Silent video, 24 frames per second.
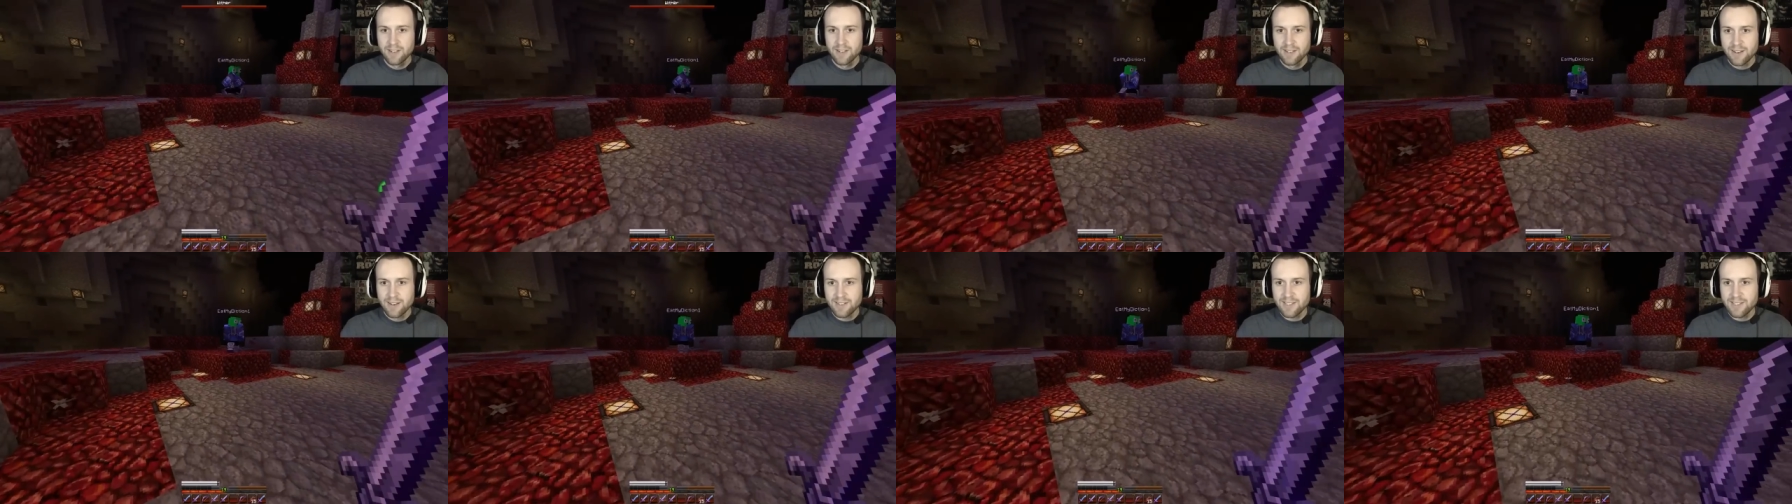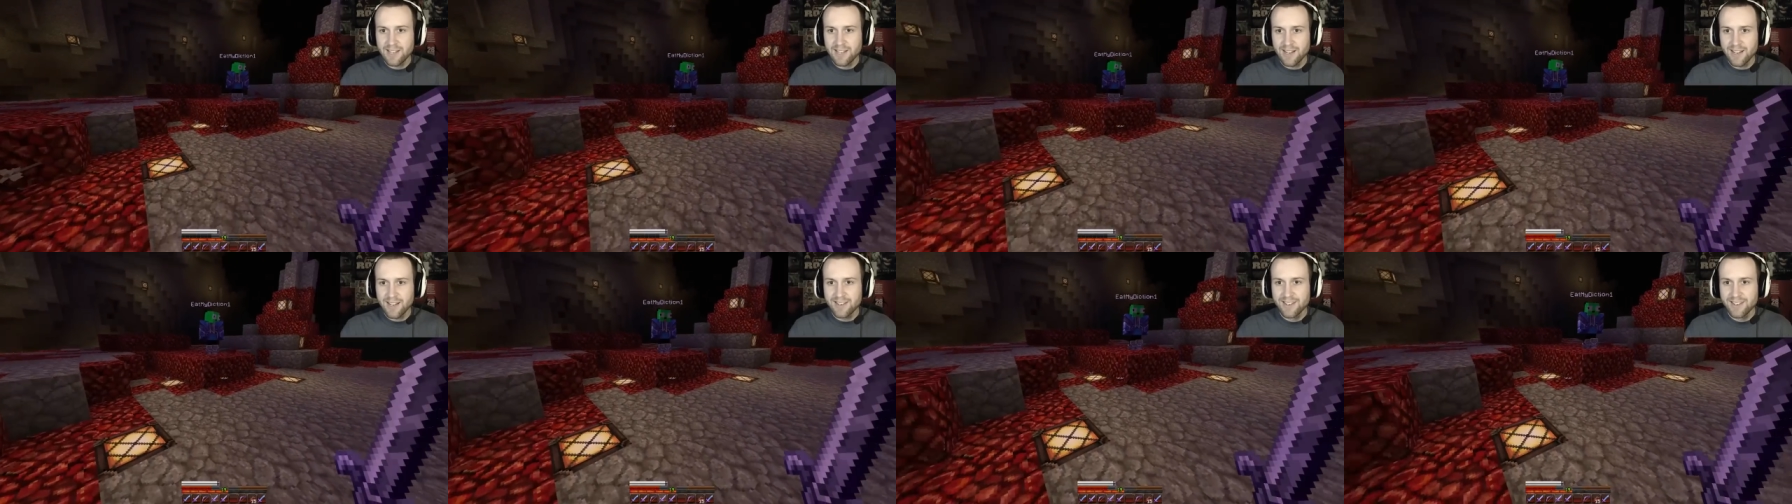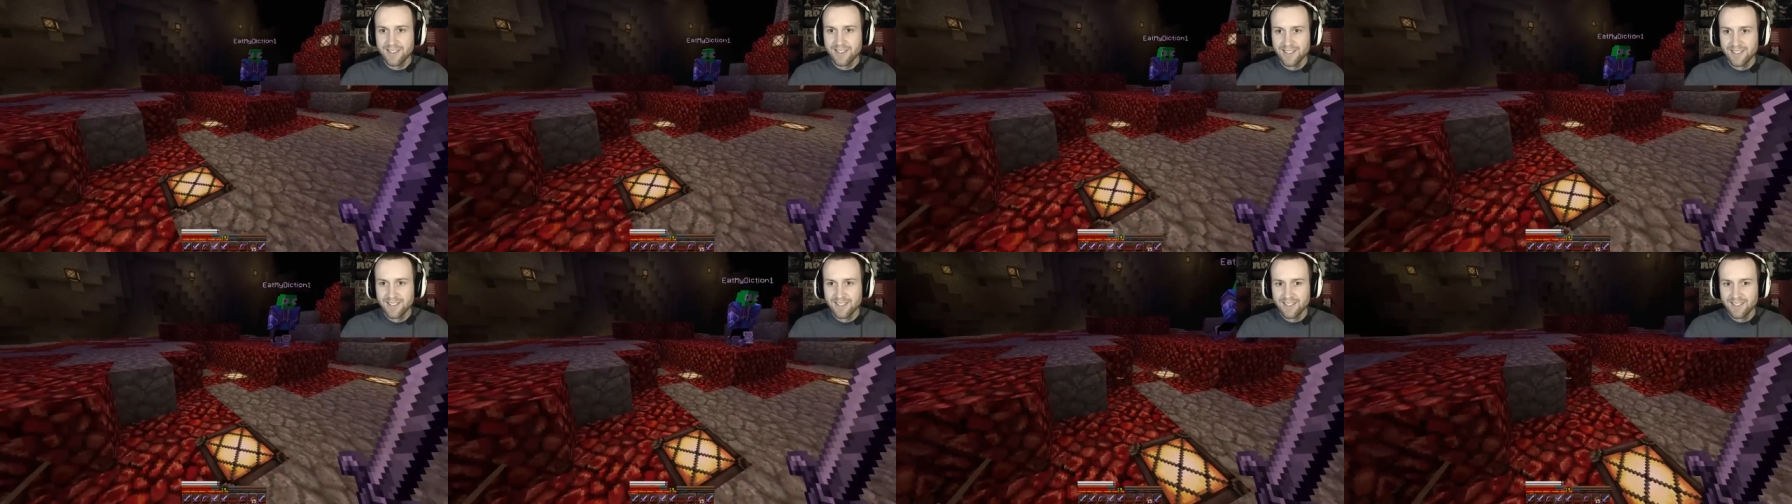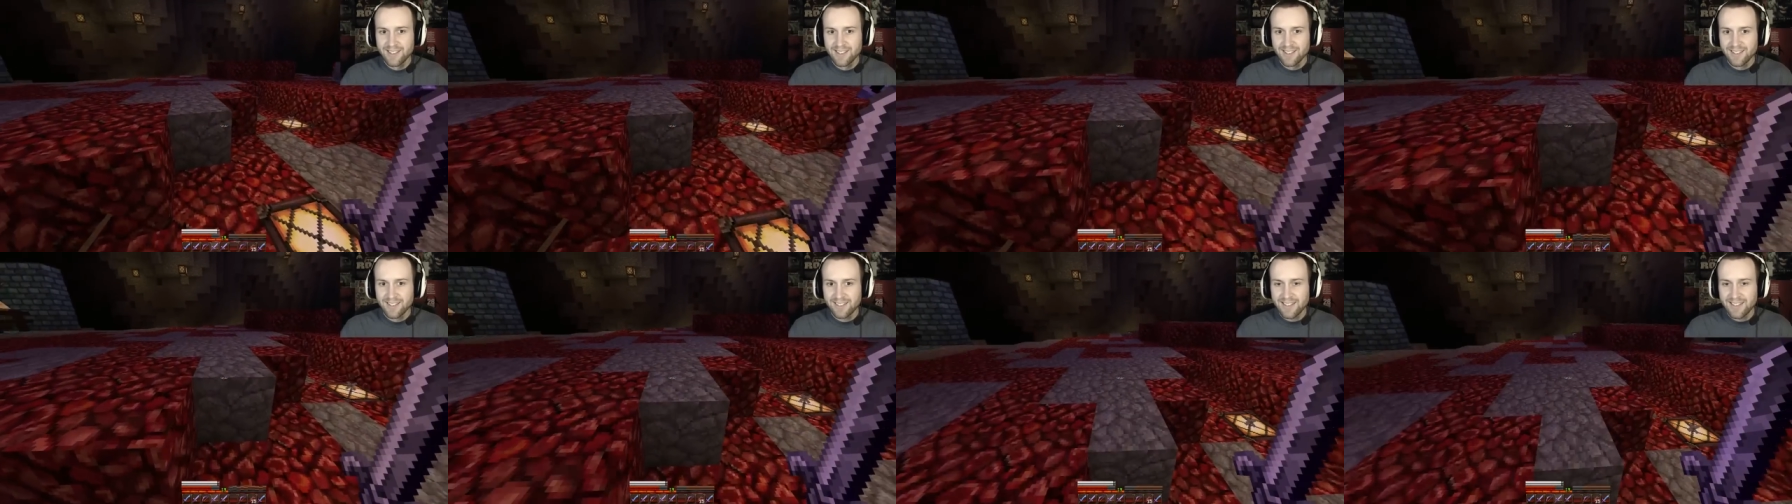There's a ton. In the center.
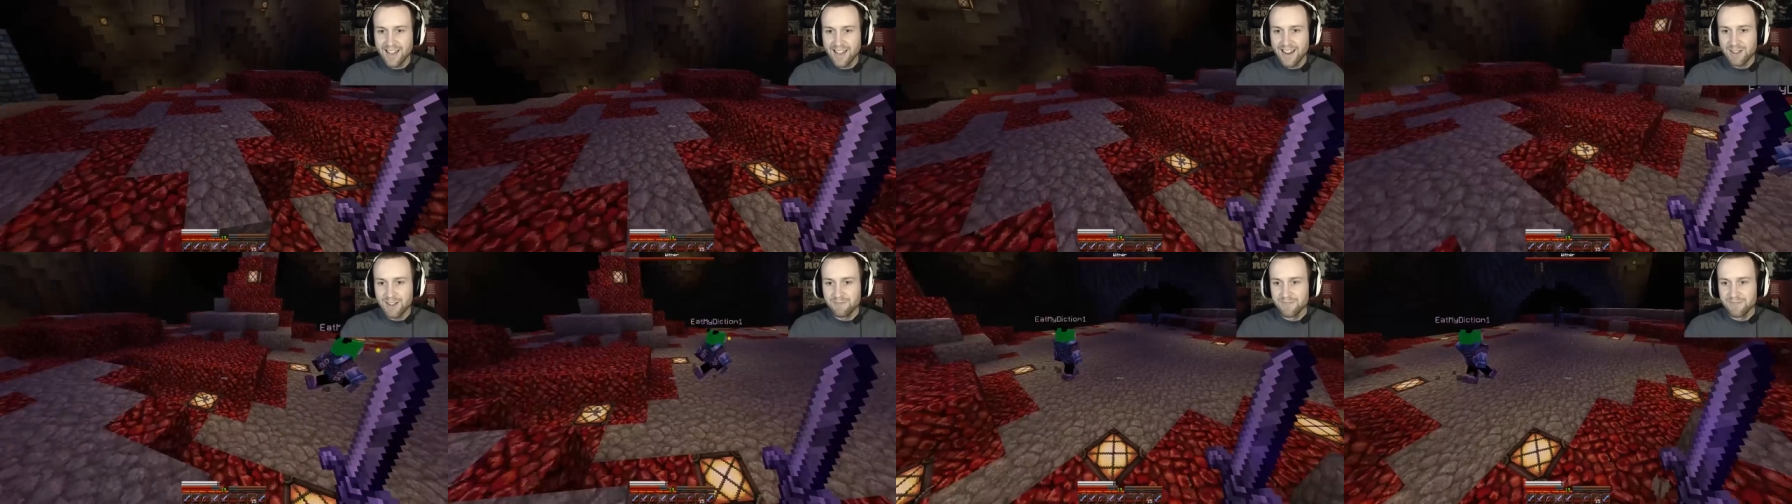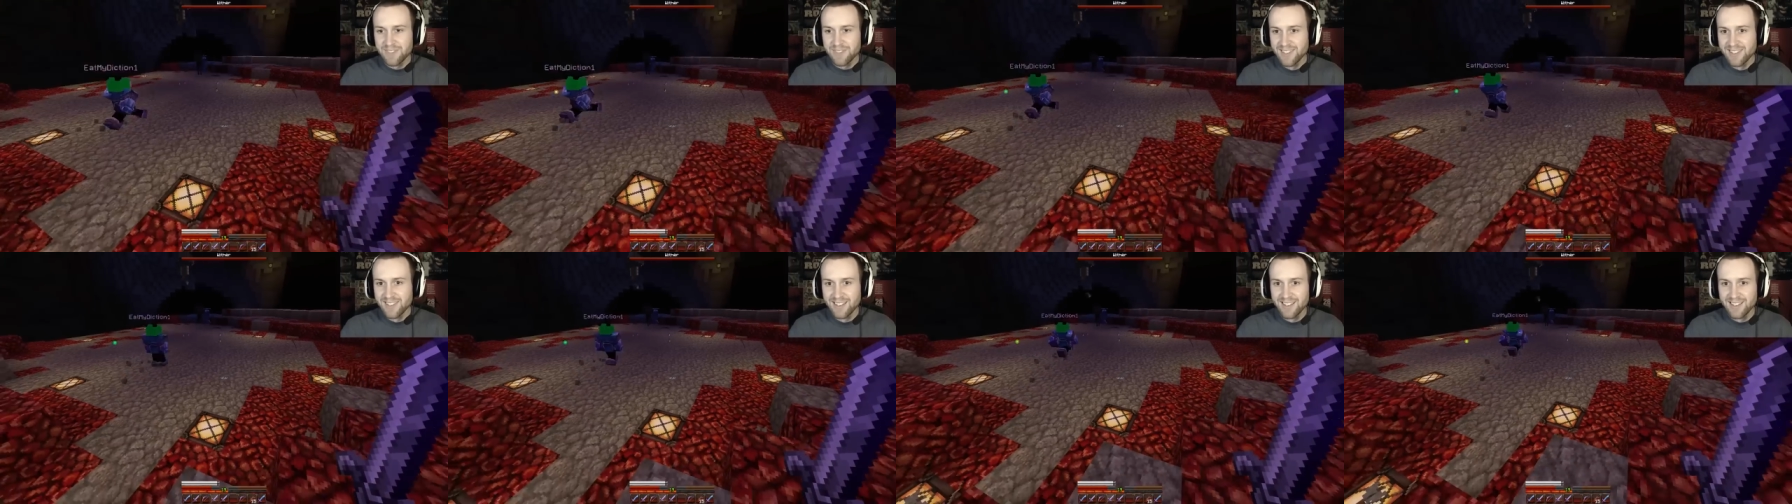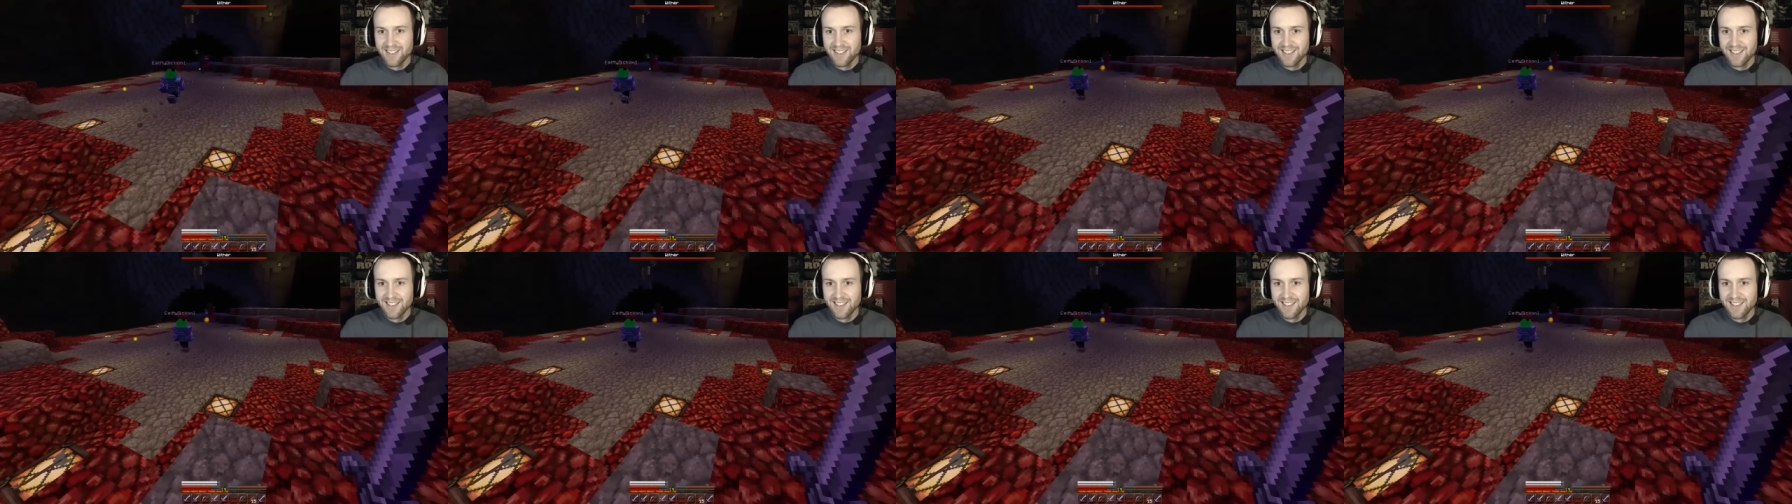Get him.